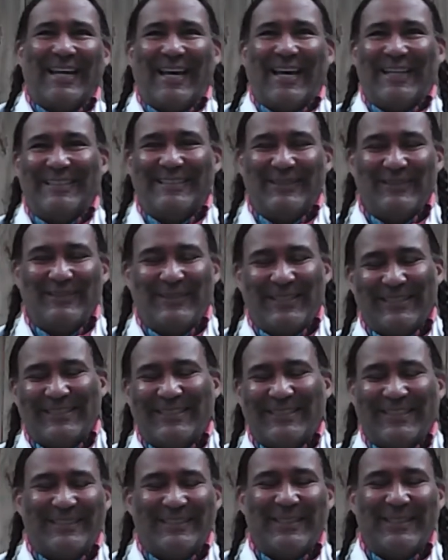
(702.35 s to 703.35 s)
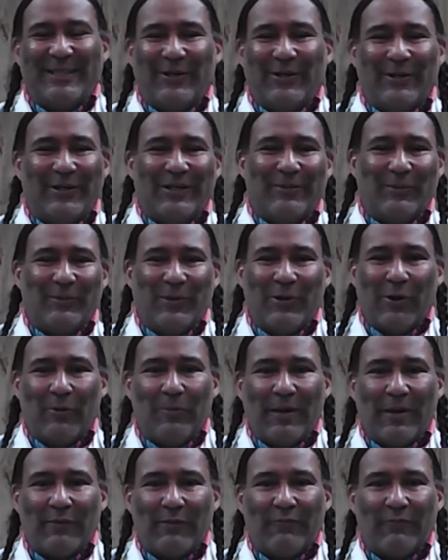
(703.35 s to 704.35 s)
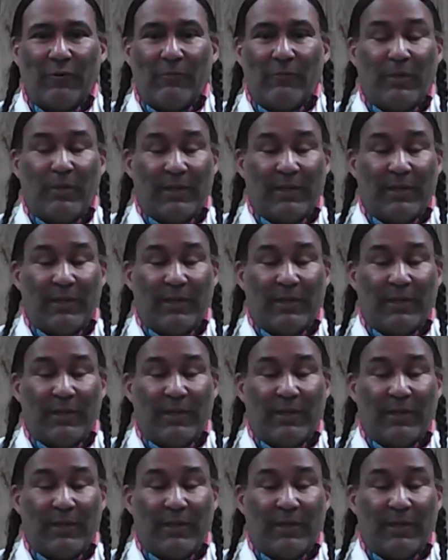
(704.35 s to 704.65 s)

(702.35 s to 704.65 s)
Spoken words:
And I'll do this. And, and it would go back and forth.